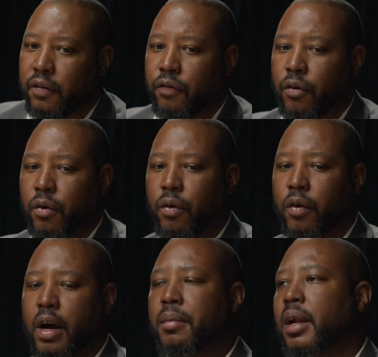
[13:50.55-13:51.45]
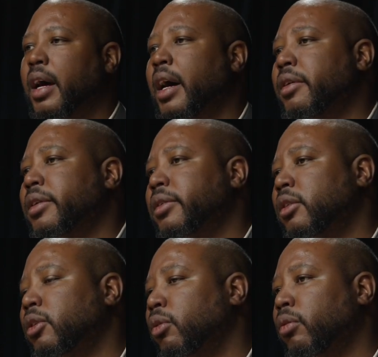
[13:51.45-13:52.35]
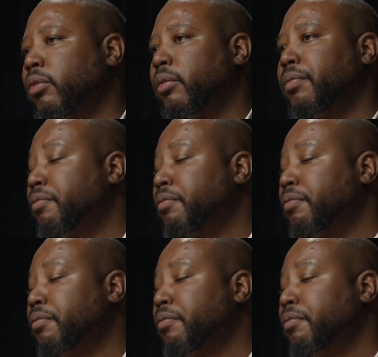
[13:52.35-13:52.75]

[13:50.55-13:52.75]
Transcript: for Kamala Harris, she'll,